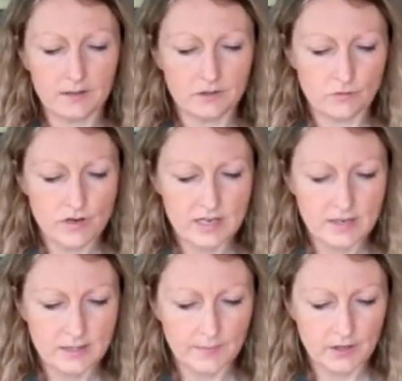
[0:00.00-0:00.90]
three
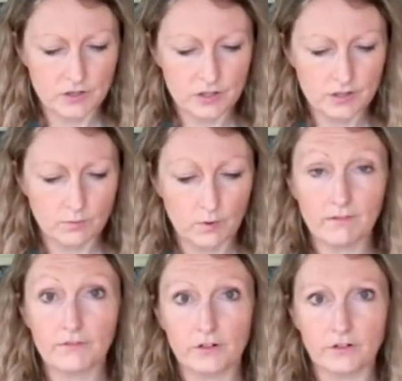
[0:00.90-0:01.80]
sponges, one
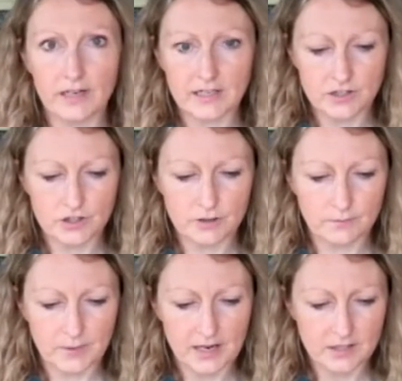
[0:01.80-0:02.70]
for each
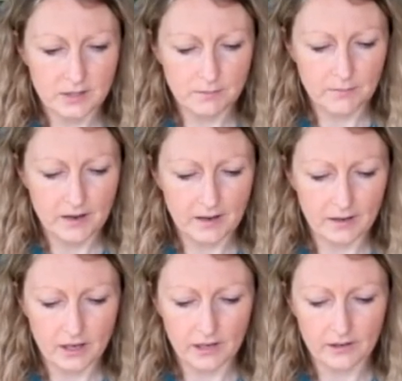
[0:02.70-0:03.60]
paint uh,
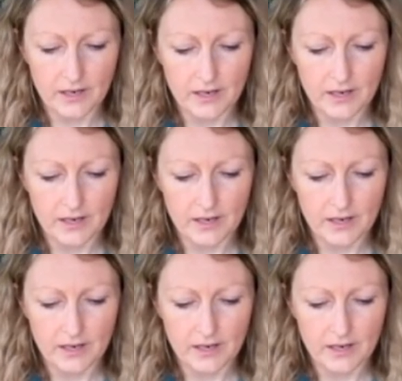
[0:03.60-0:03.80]
color.